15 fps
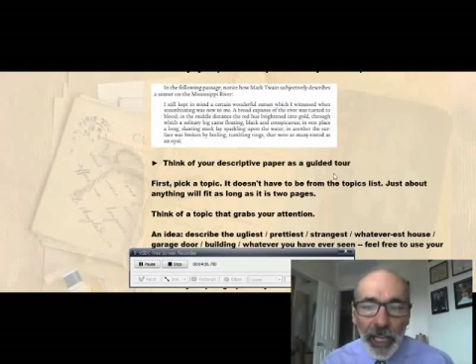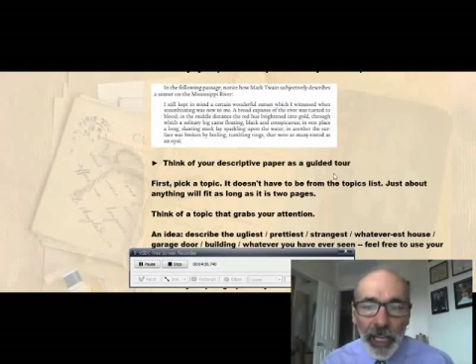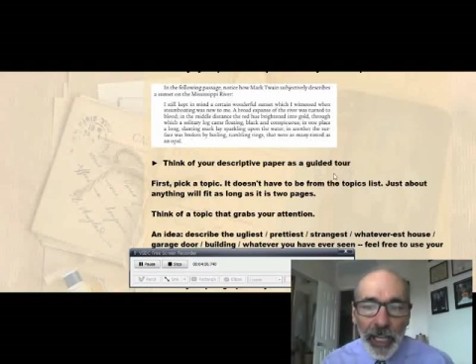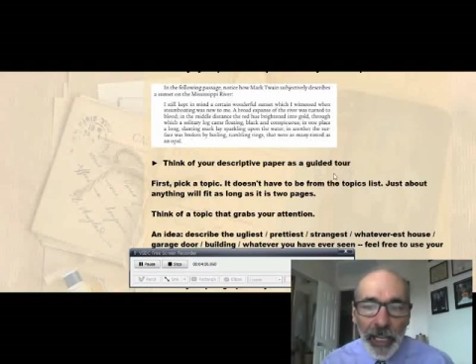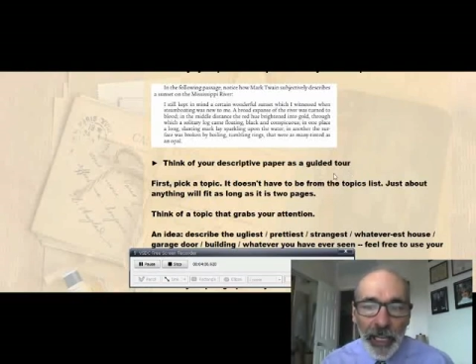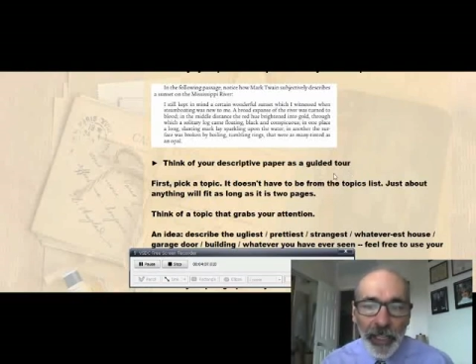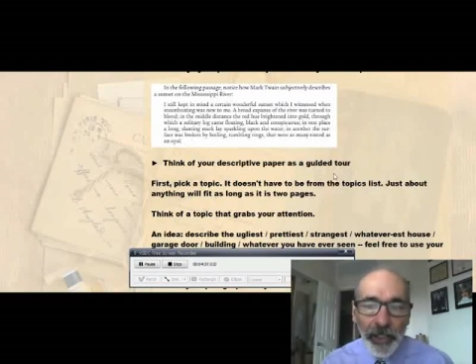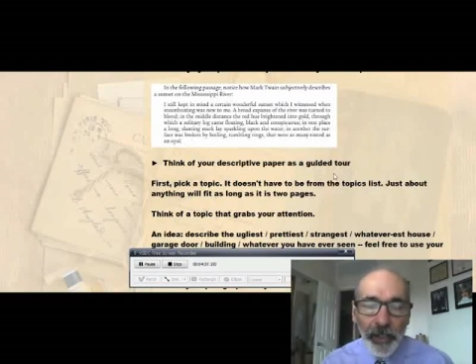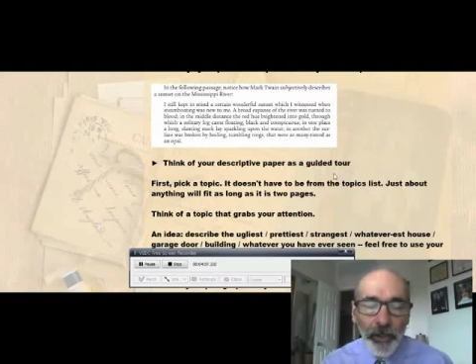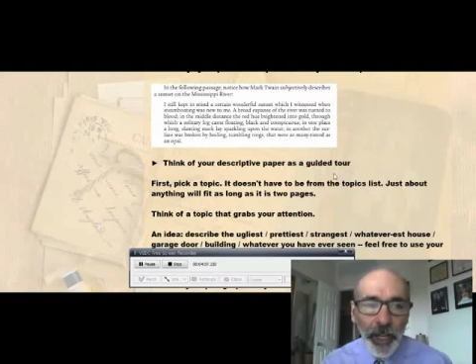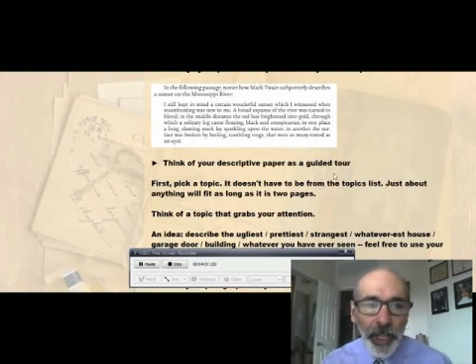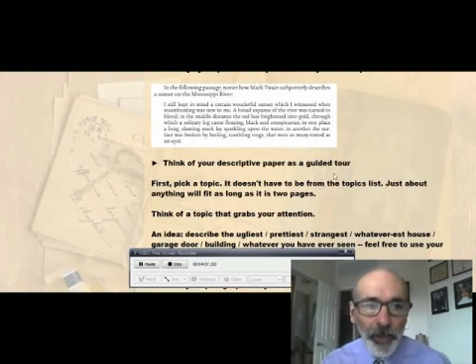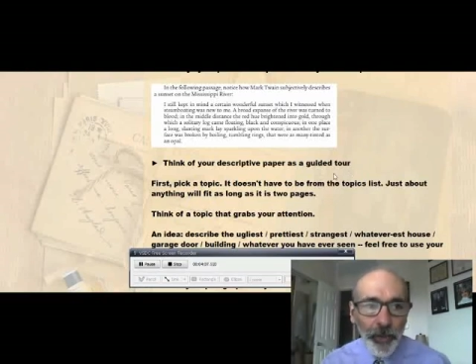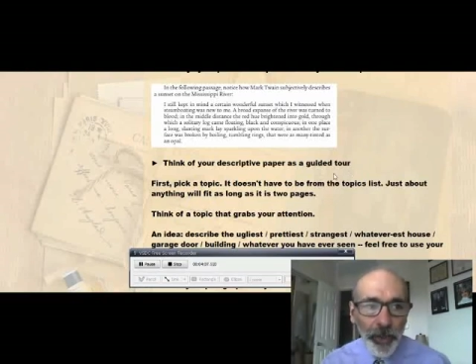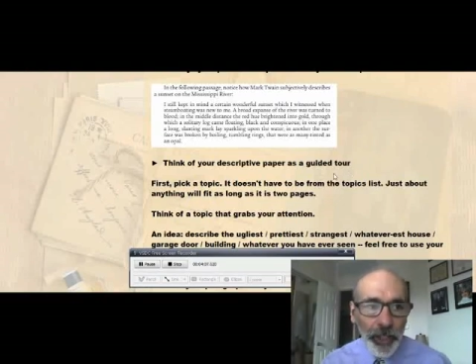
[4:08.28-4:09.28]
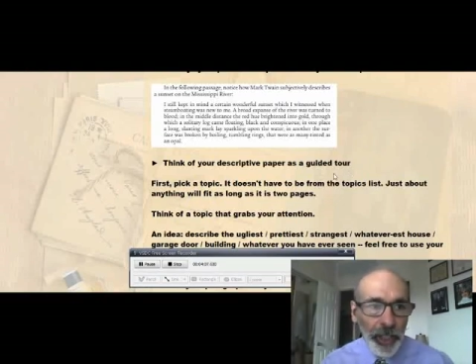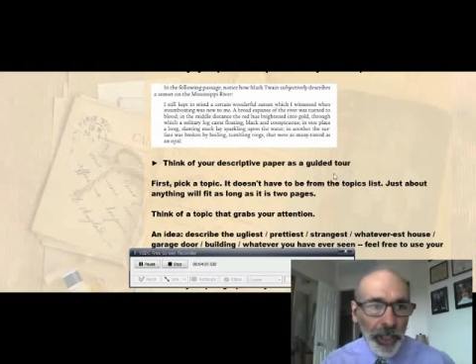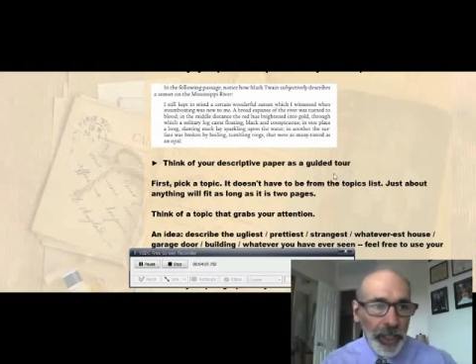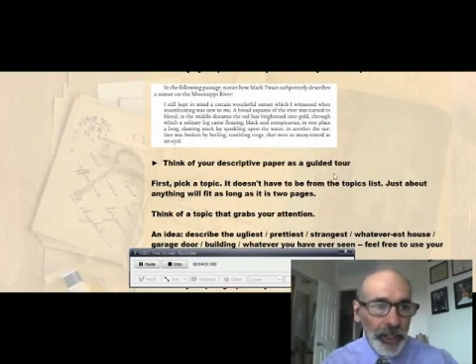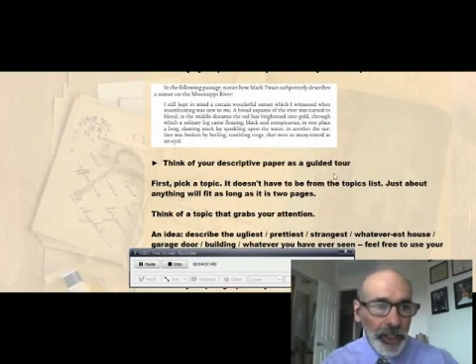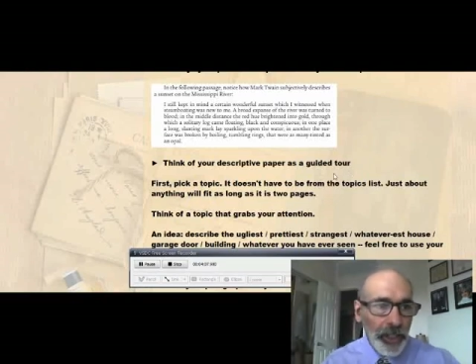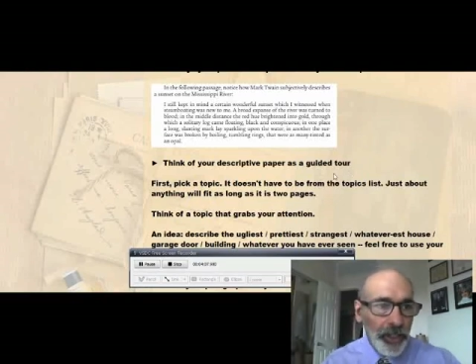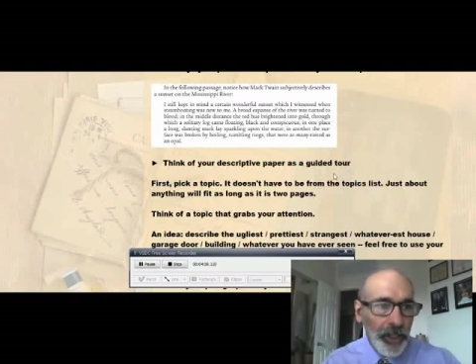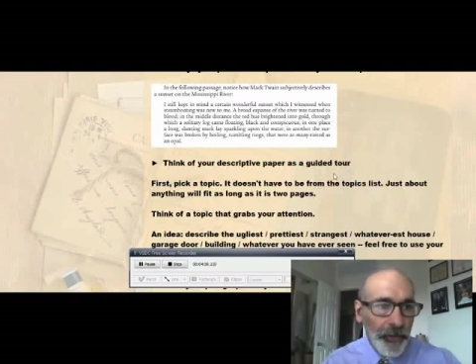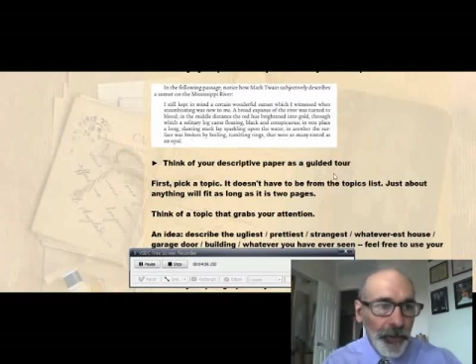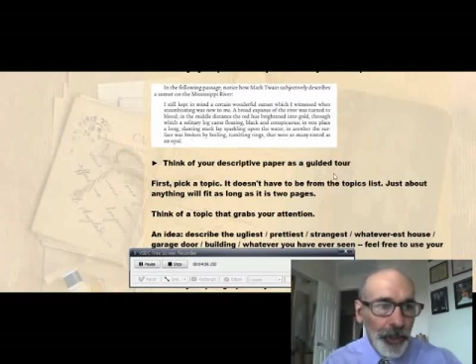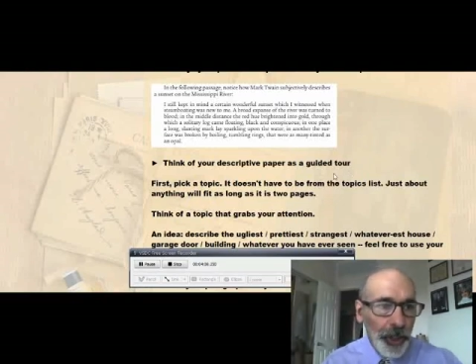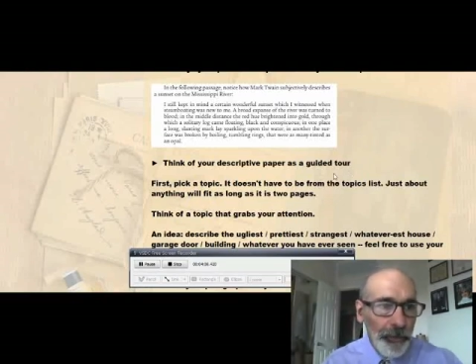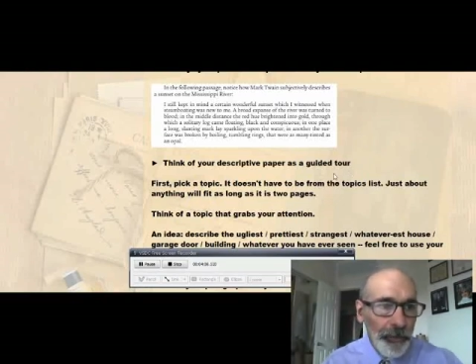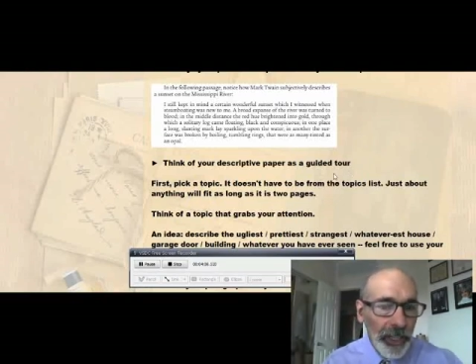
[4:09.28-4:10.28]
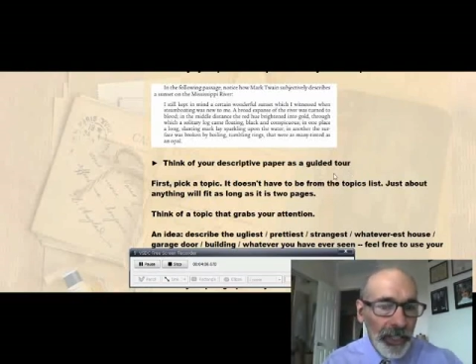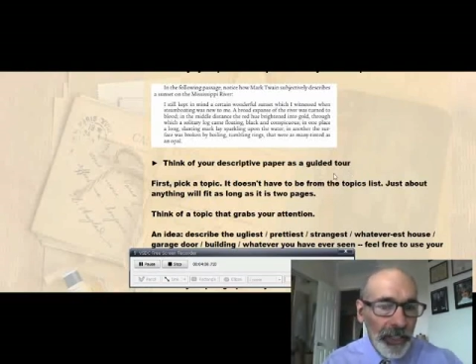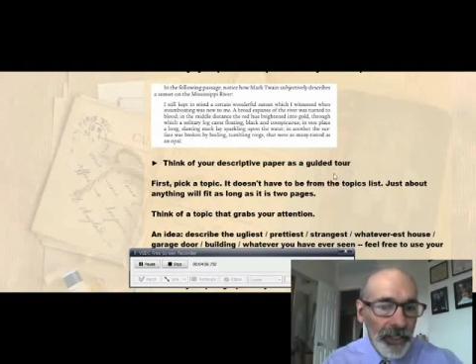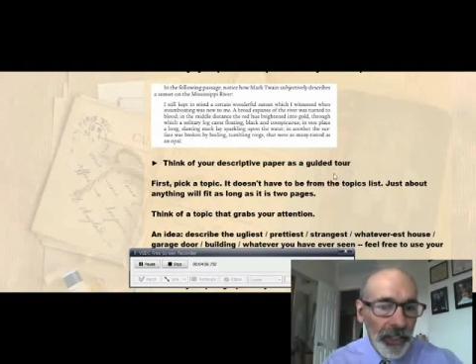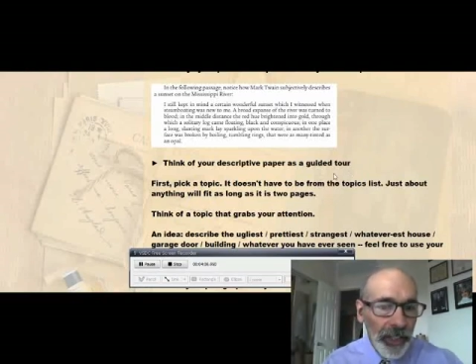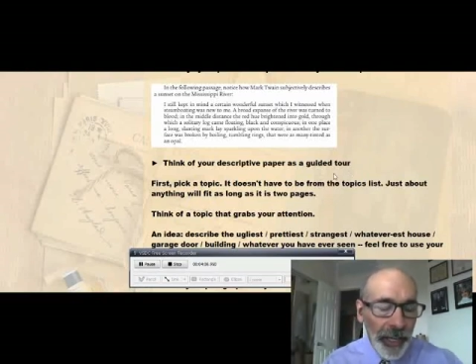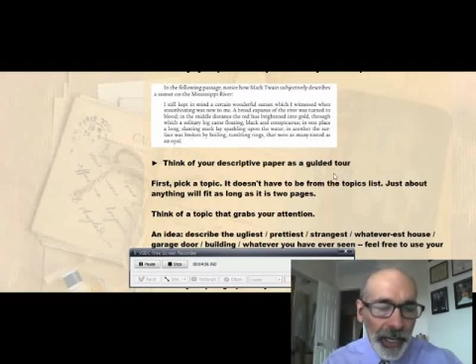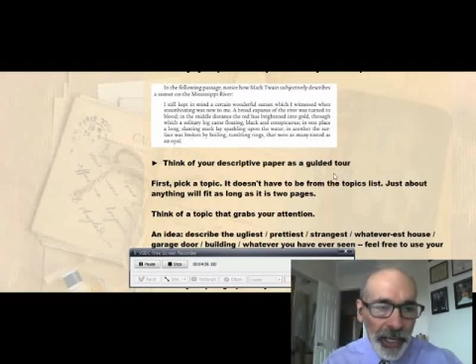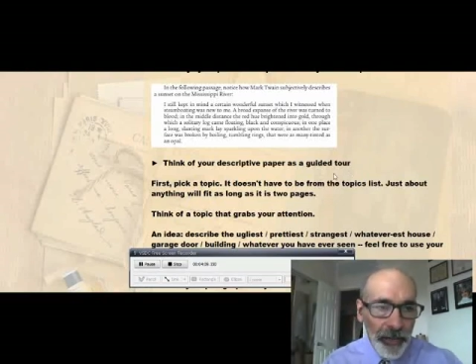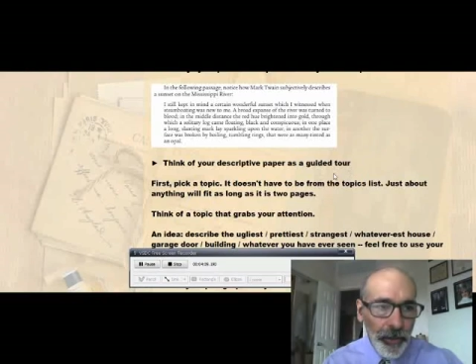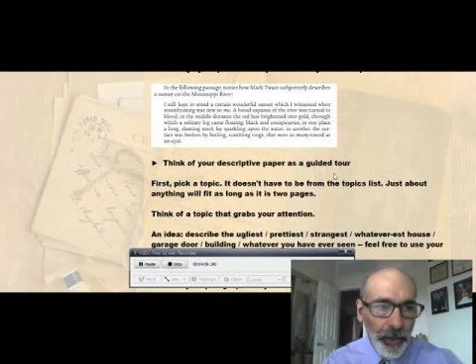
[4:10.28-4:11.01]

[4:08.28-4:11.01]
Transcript: And so, guys, in just a few minutes, guys,